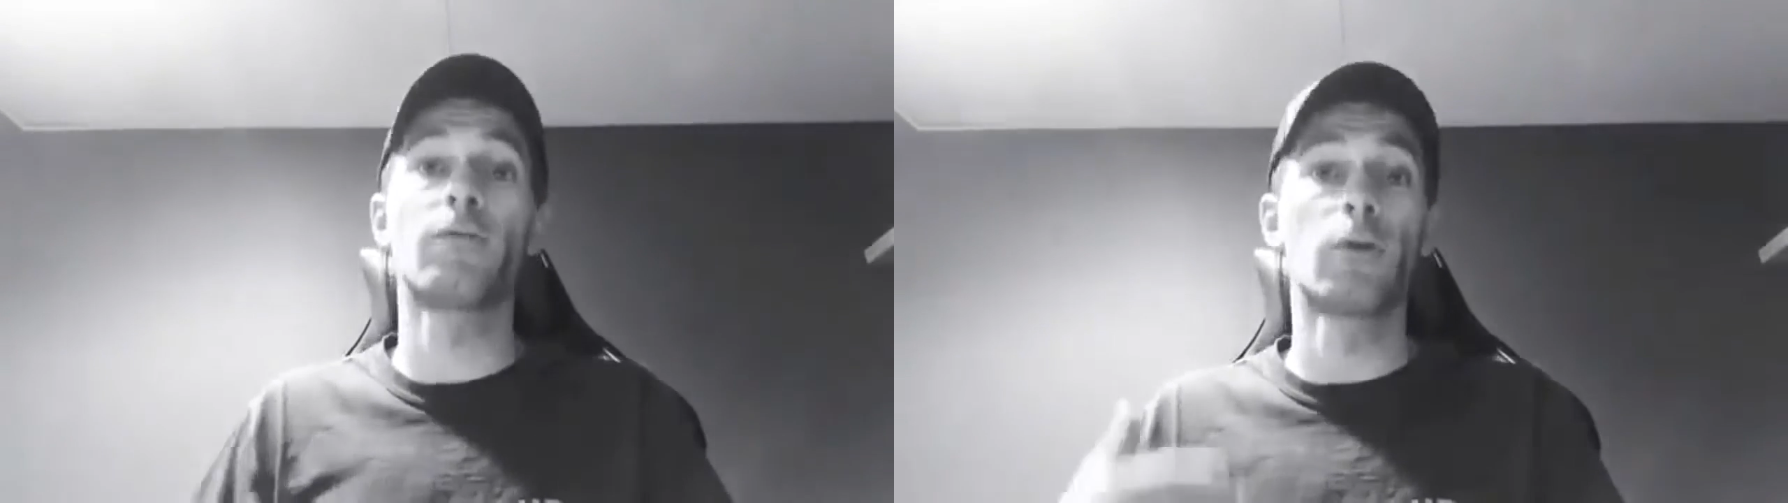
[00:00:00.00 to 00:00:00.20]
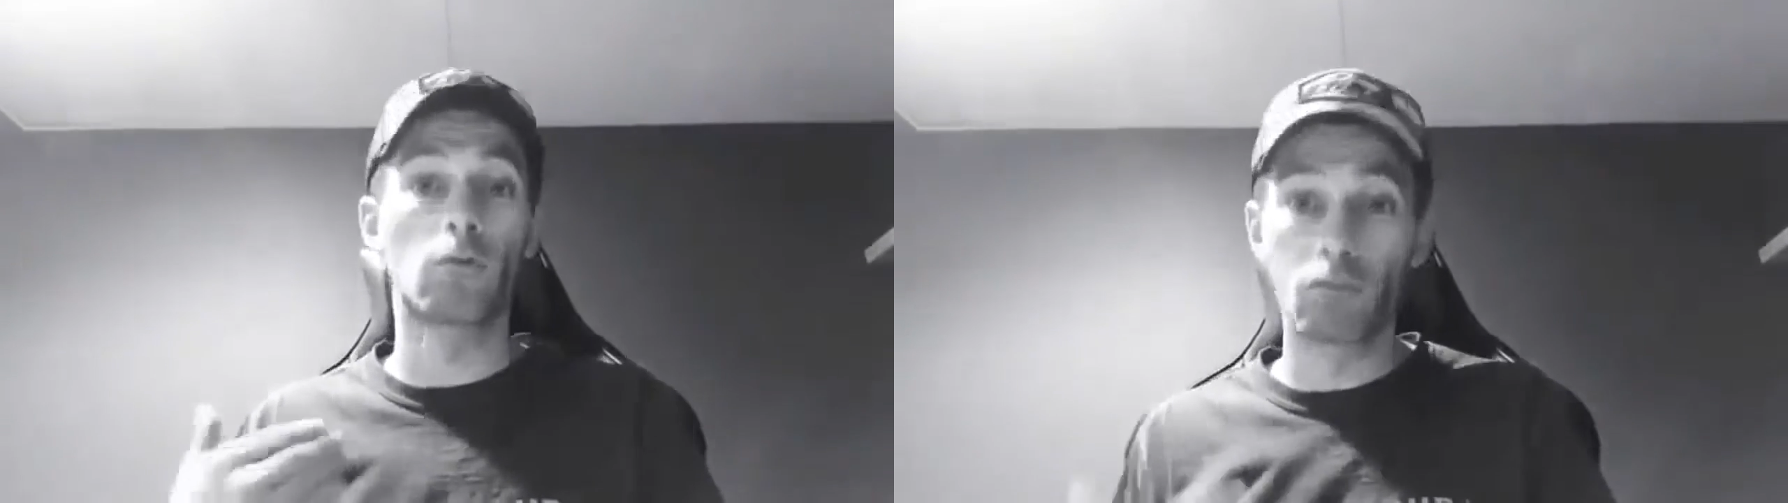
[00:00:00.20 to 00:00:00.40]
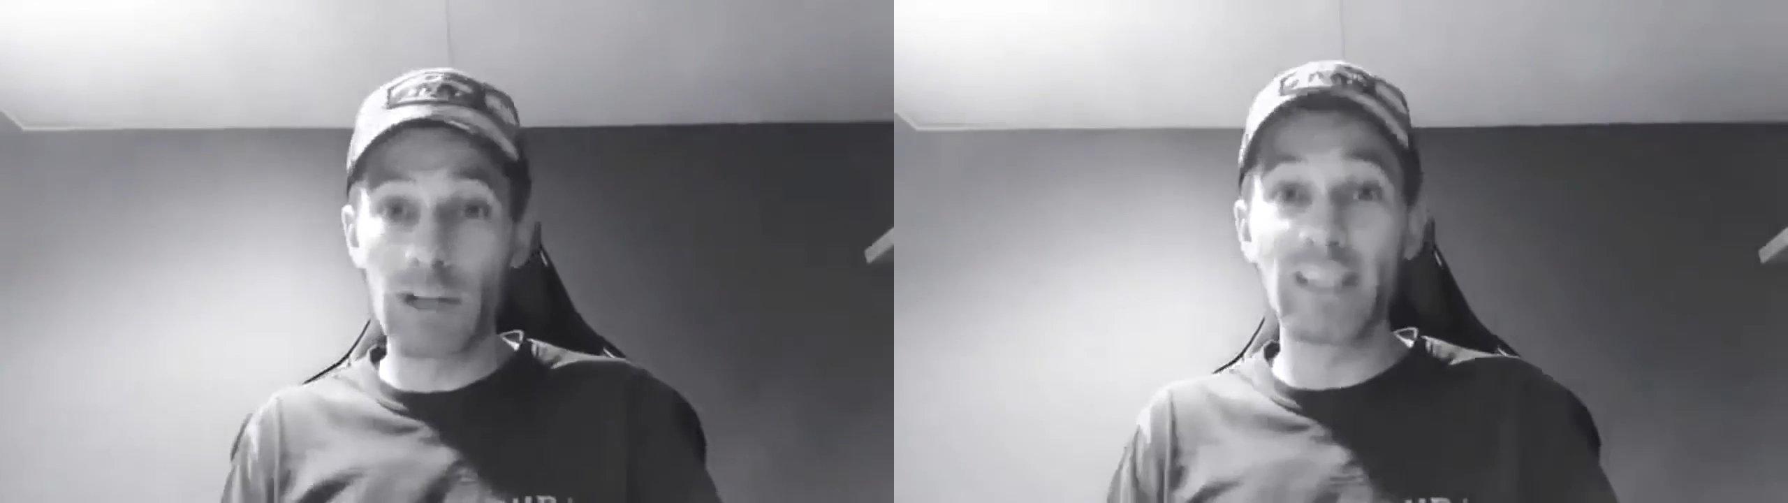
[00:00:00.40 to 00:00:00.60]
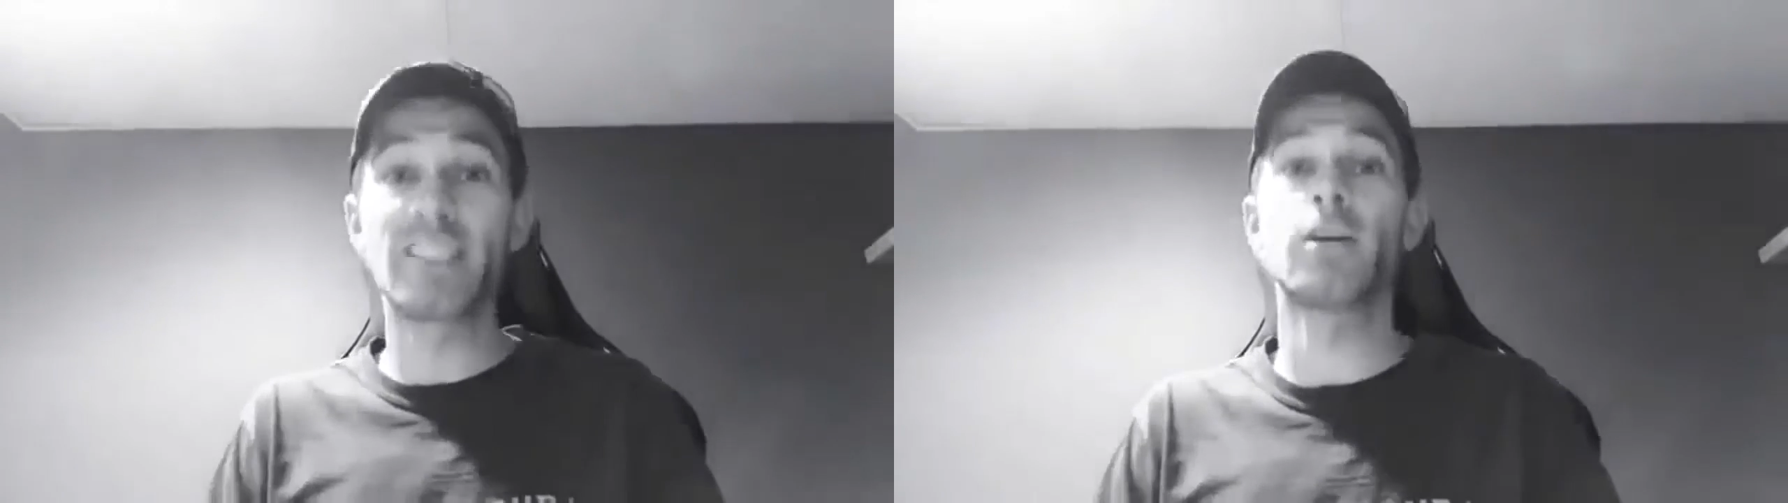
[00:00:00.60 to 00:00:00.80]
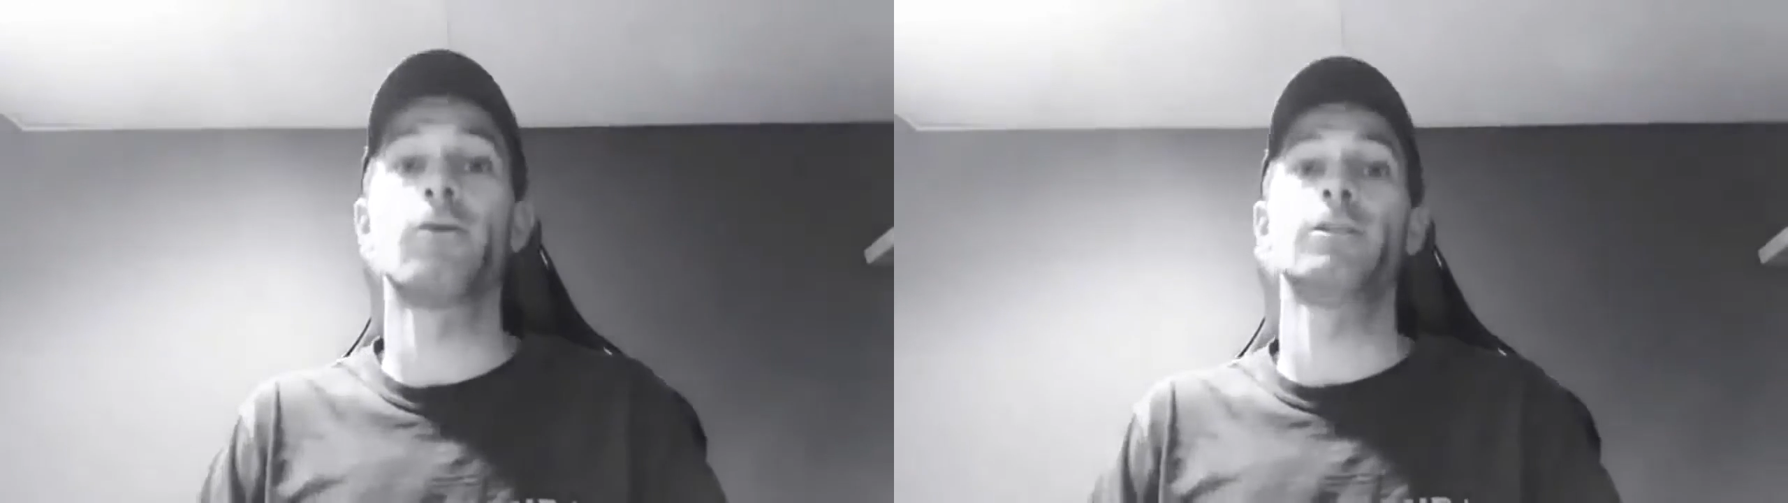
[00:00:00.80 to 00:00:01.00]
if you're really
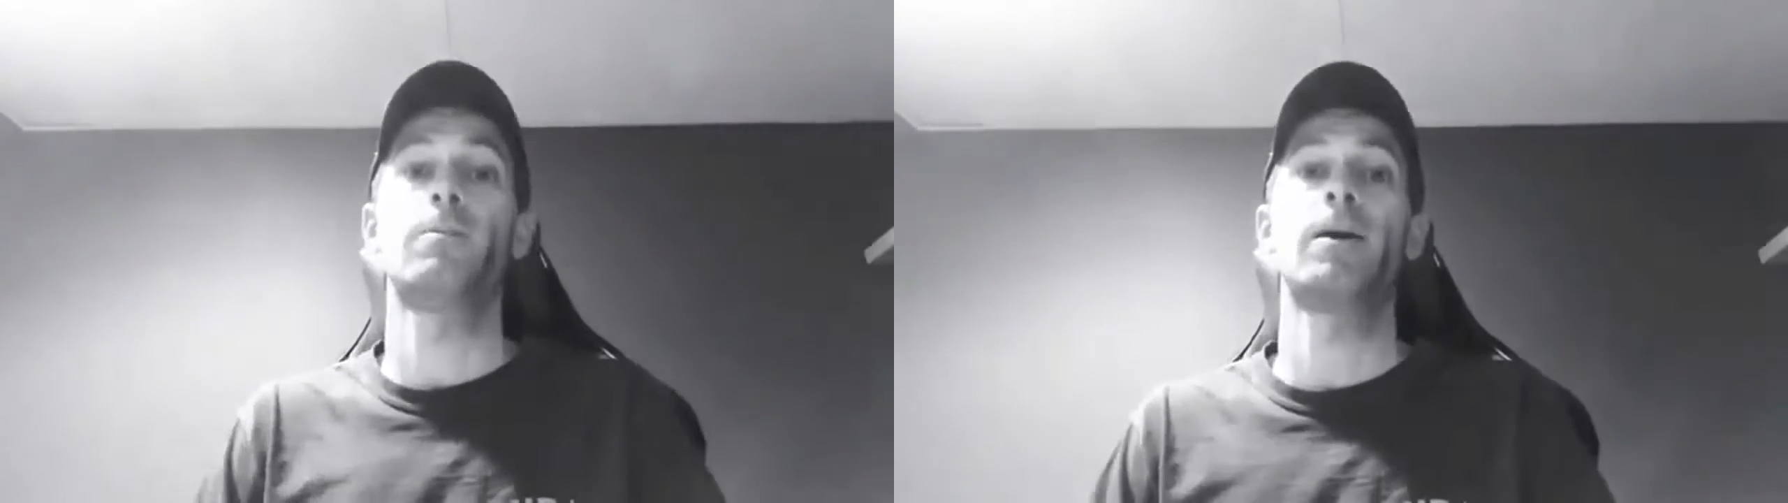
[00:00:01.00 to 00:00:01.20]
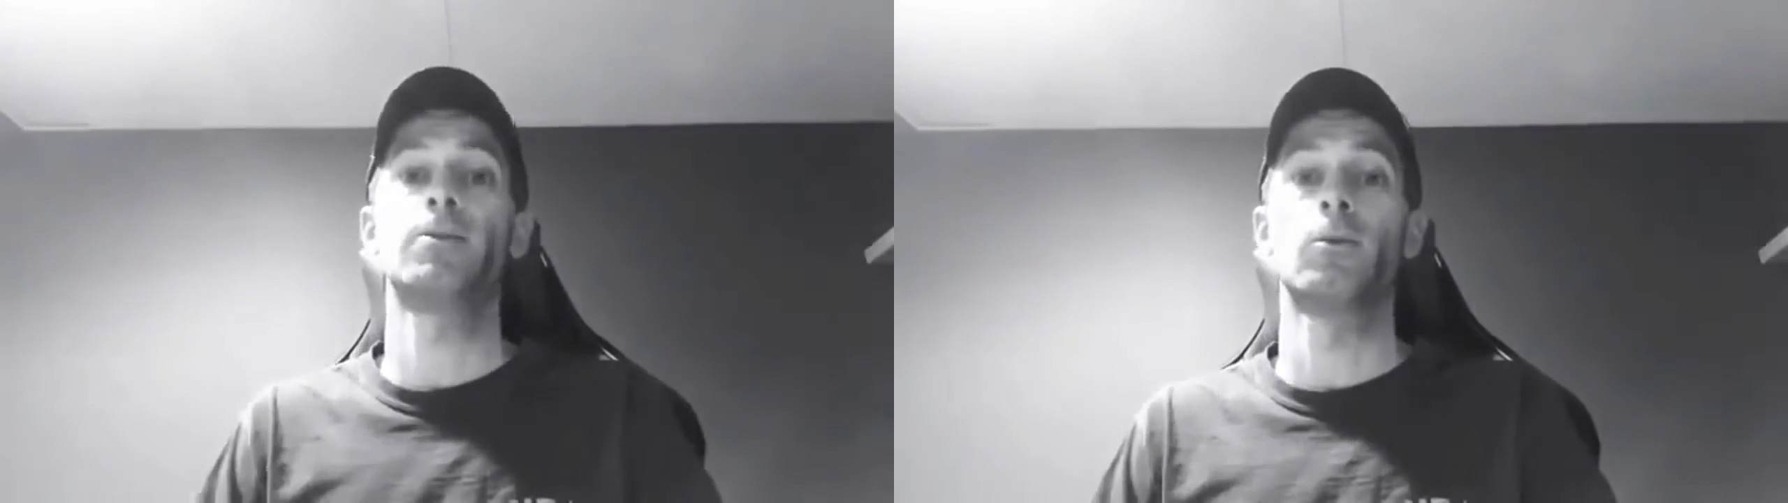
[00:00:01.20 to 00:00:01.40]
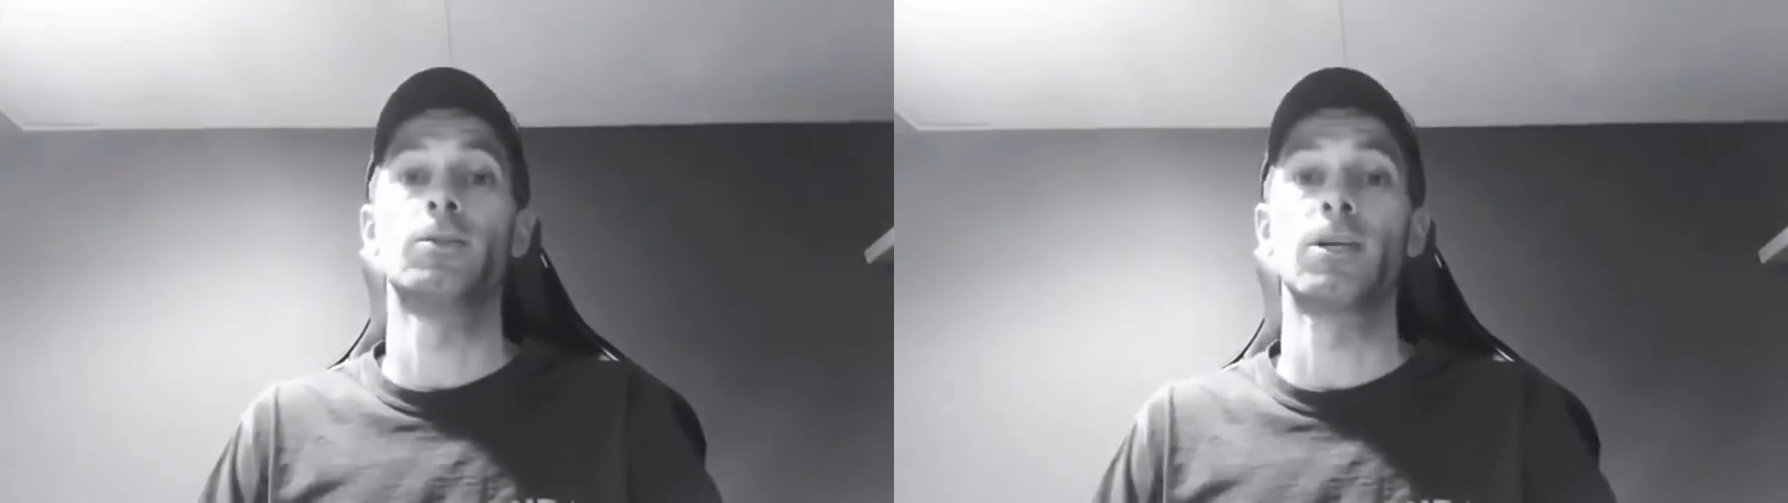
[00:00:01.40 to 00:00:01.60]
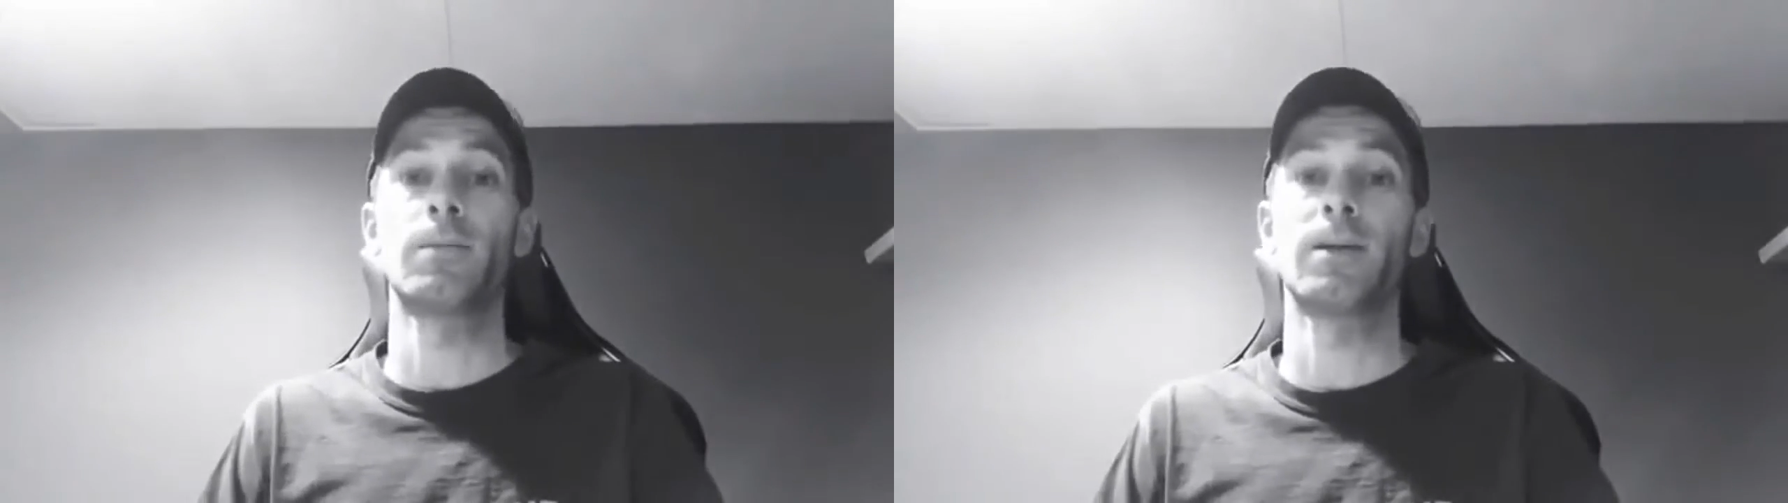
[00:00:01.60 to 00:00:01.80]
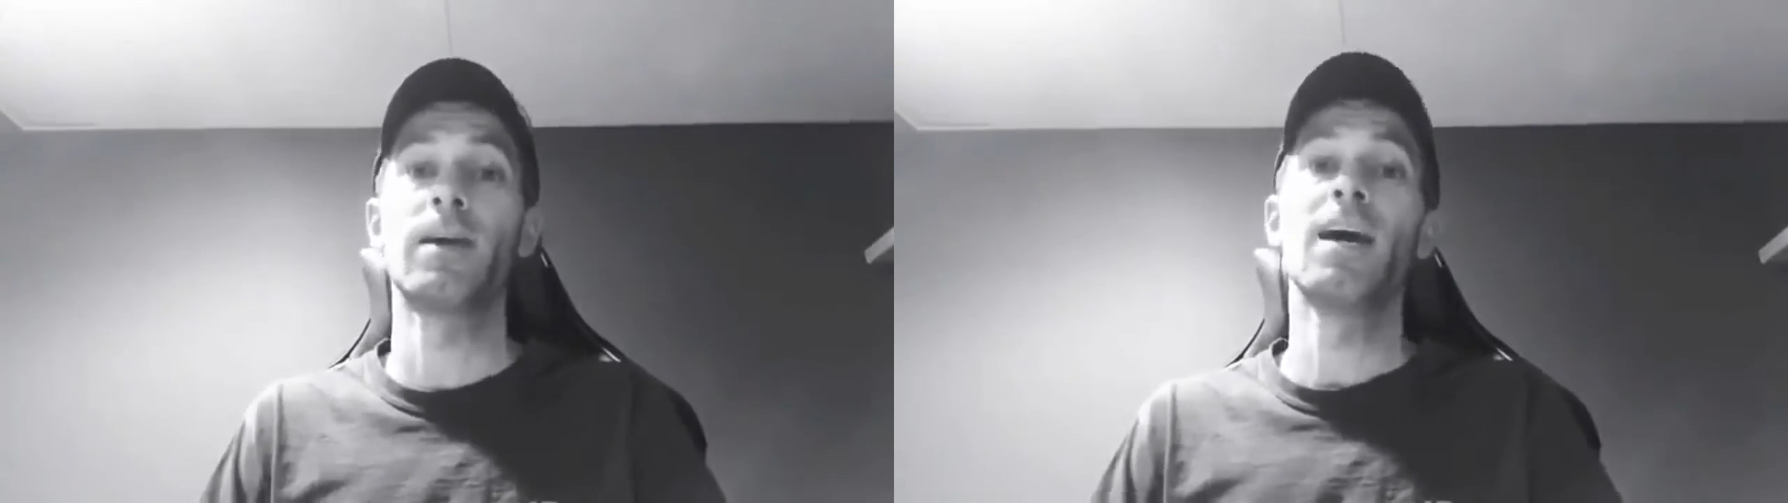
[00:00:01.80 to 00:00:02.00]
serious about doing
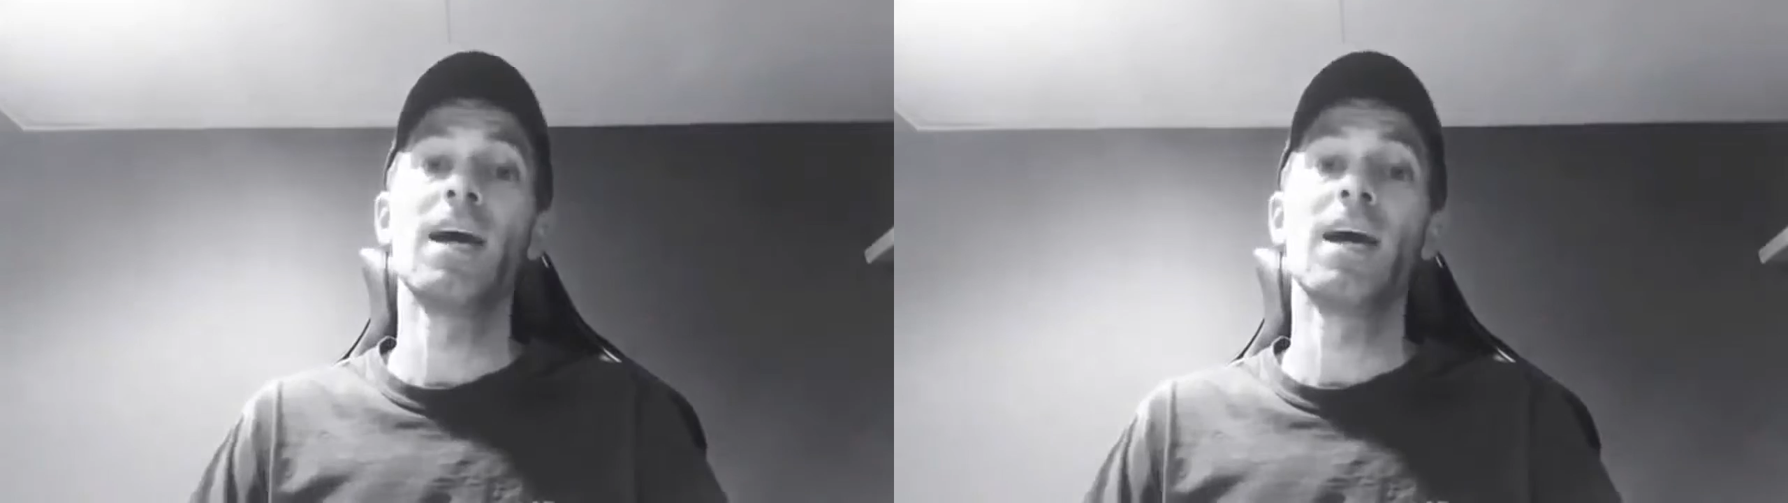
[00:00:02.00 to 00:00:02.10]
something,